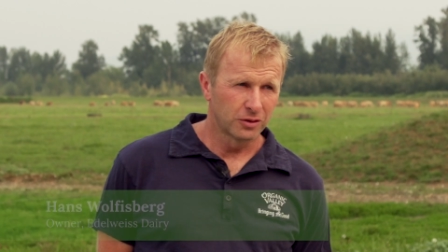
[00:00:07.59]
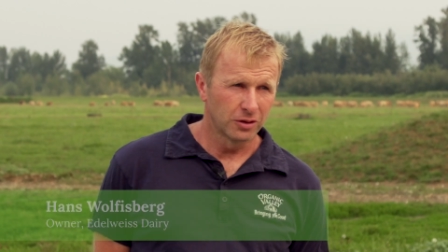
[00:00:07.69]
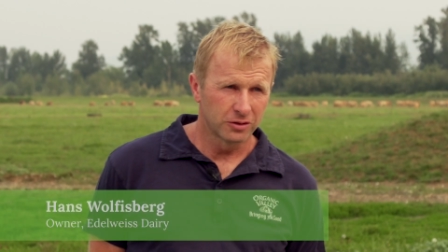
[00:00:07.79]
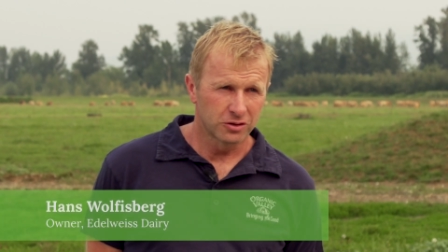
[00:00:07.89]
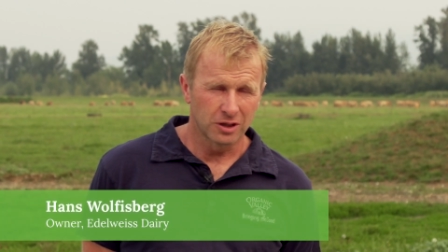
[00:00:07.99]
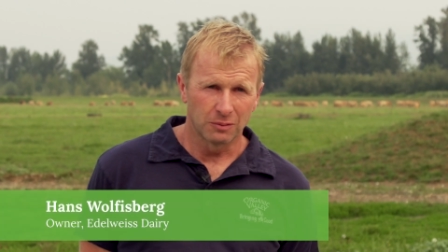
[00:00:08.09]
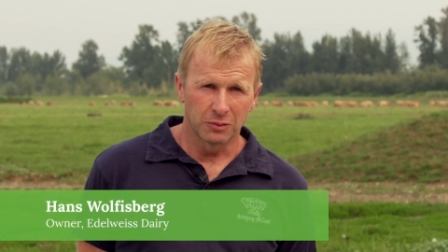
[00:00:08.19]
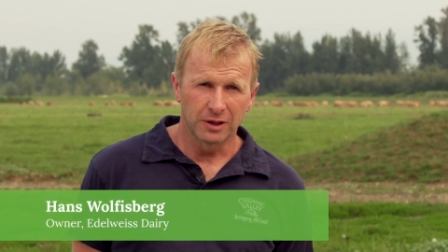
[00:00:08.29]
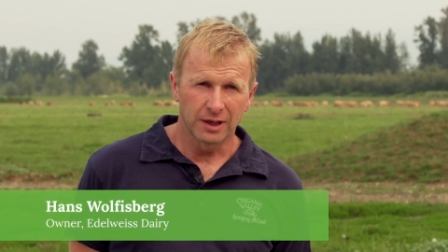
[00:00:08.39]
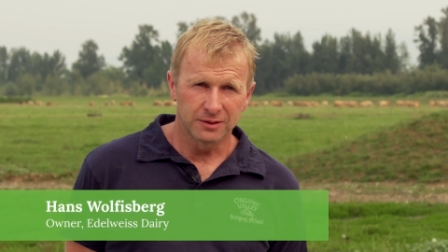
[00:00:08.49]
could
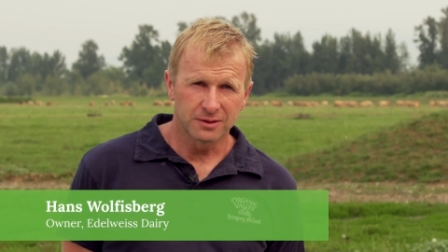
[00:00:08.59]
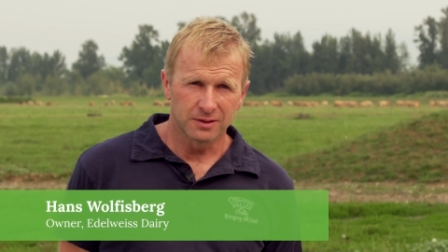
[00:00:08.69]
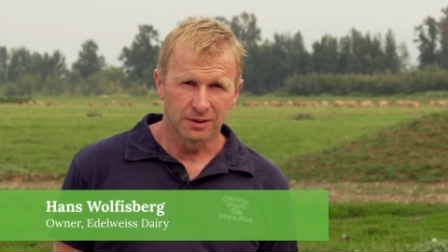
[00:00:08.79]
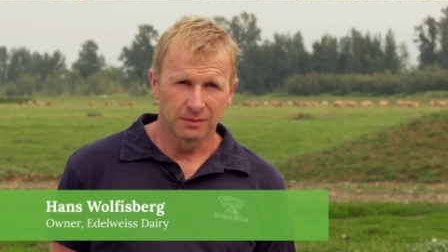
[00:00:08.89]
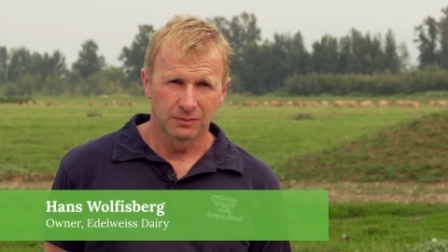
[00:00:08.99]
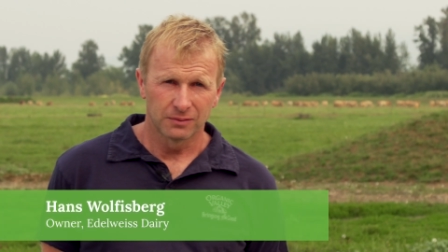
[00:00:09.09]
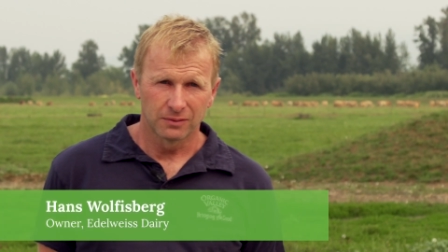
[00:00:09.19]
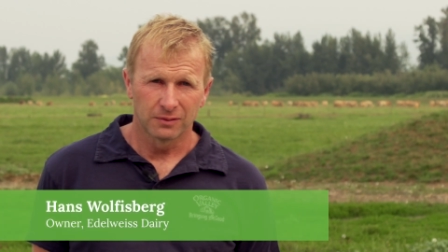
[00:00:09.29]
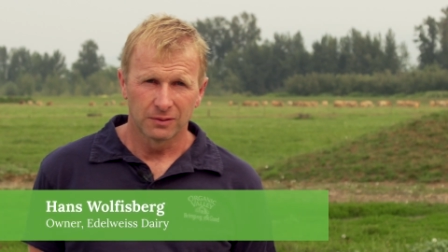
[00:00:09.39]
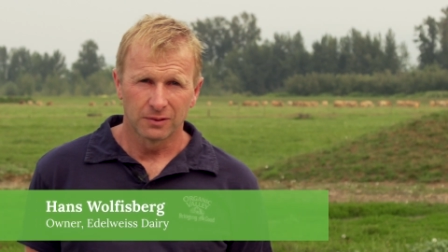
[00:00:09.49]
jeopardize the
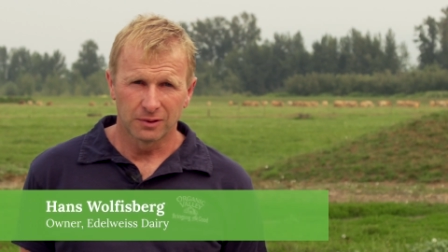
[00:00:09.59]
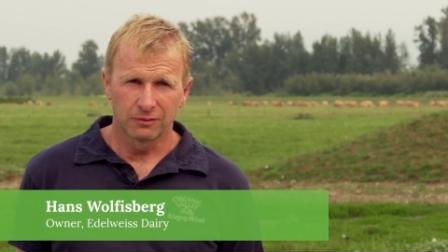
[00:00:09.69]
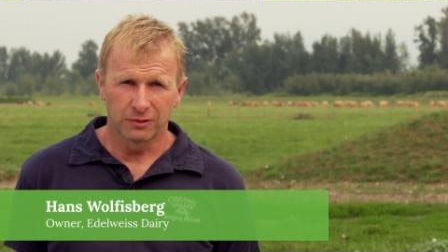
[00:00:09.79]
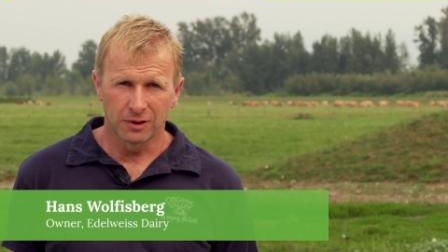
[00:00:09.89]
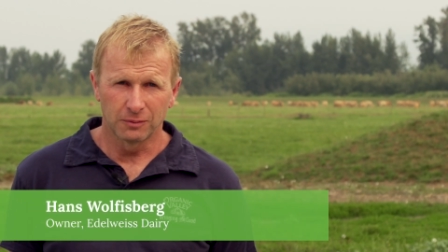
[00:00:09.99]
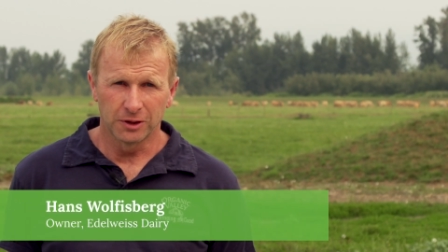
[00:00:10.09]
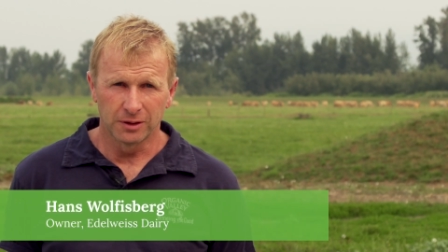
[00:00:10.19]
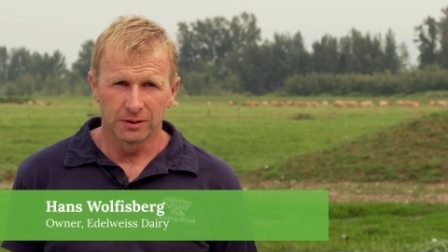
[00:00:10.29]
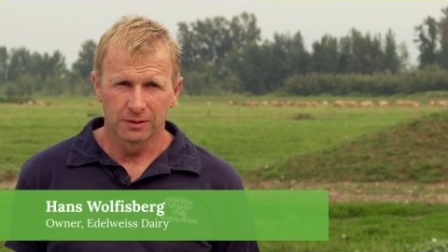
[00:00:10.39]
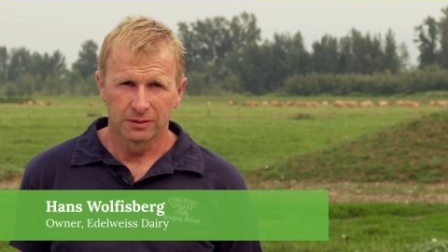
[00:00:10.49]
farm here.